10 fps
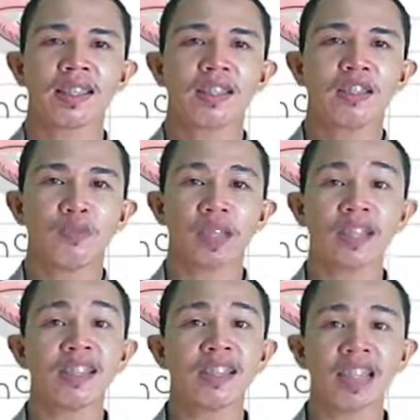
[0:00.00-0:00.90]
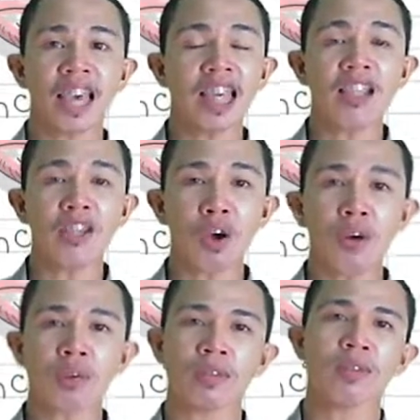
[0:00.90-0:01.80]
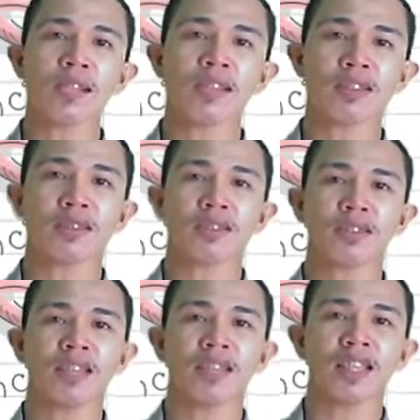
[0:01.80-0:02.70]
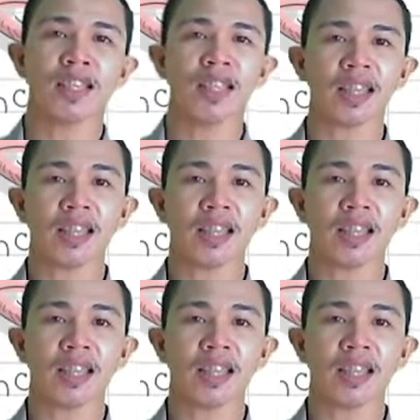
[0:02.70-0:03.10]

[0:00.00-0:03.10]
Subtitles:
We are saying no to this question. It